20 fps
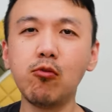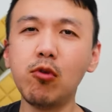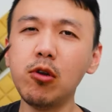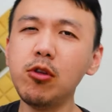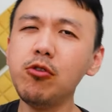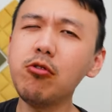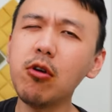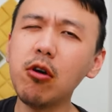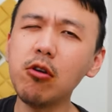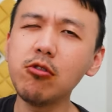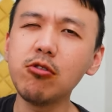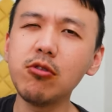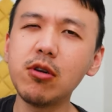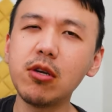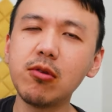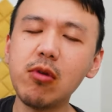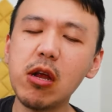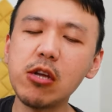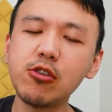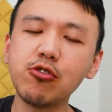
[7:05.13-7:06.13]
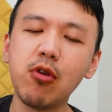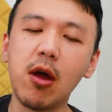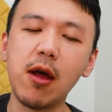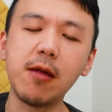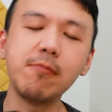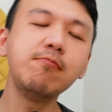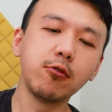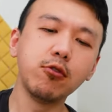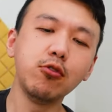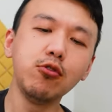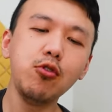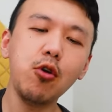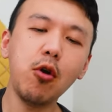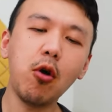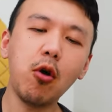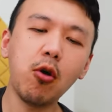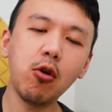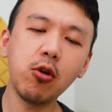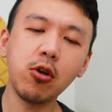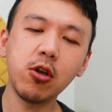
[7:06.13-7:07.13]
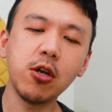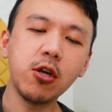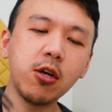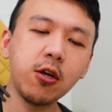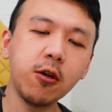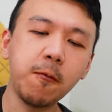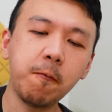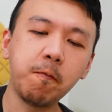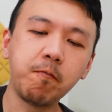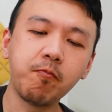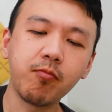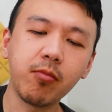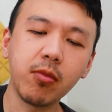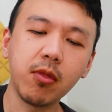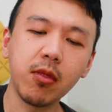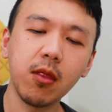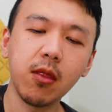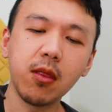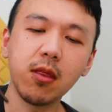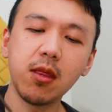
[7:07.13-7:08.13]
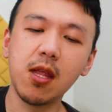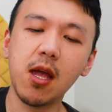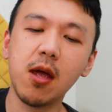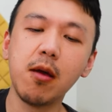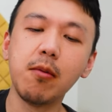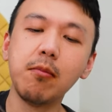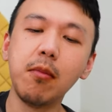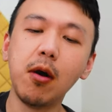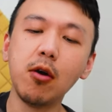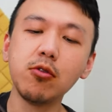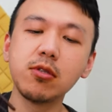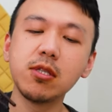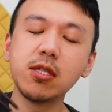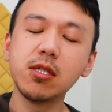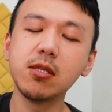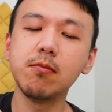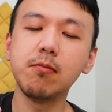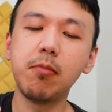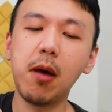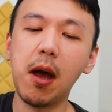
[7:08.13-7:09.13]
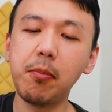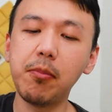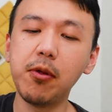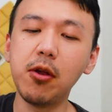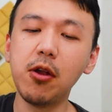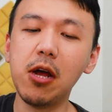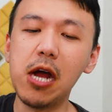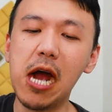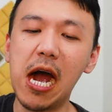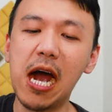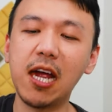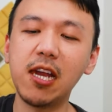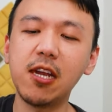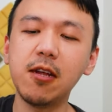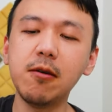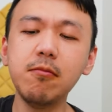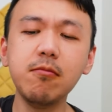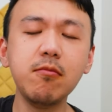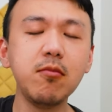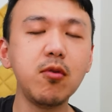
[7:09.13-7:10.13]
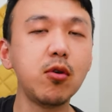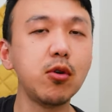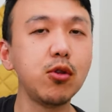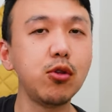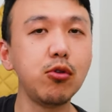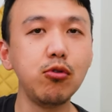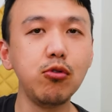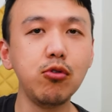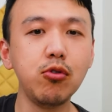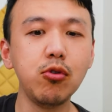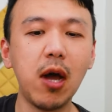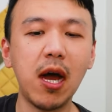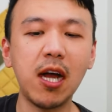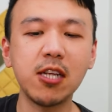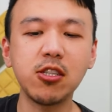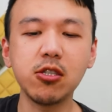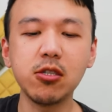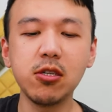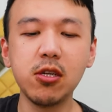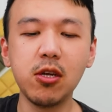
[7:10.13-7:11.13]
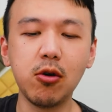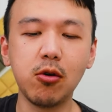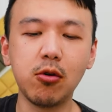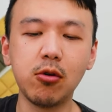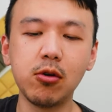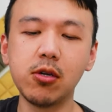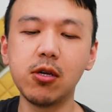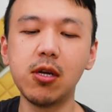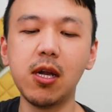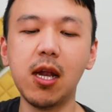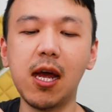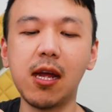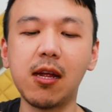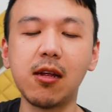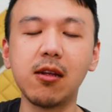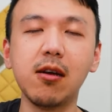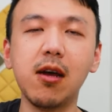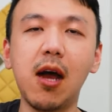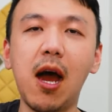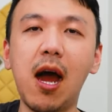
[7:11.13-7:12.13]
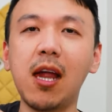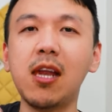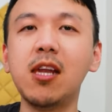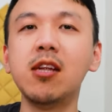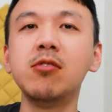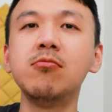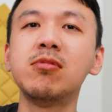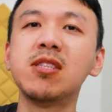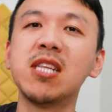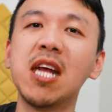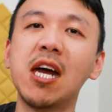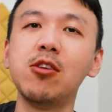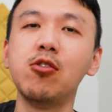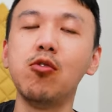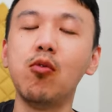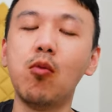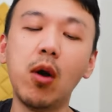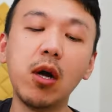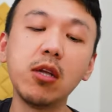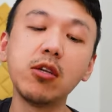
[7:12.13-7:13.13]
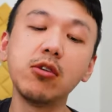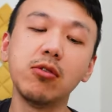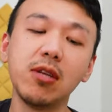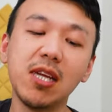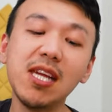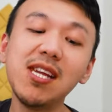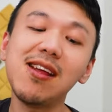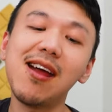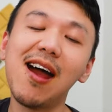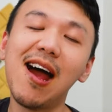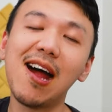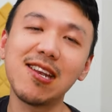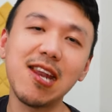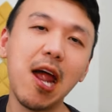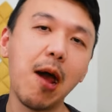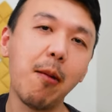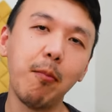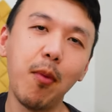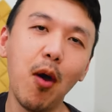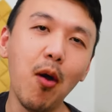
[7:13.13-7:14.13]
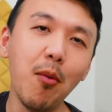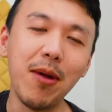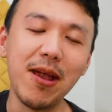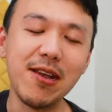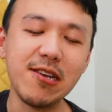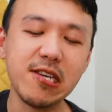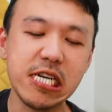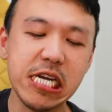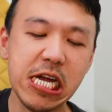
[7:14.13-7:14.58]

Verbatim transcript: When you go to a restaurant, do you order their most popular item or do you actually order like items that you want to eat at that moment?